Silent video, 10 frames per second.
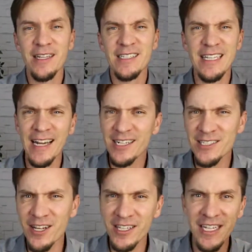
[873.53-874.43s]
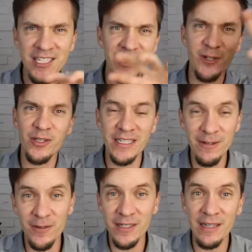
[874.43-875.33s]
debt consolidation, the
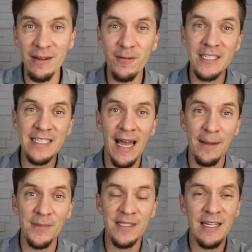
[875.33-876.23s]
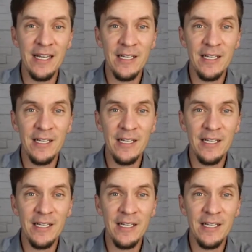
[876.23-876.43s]
different types.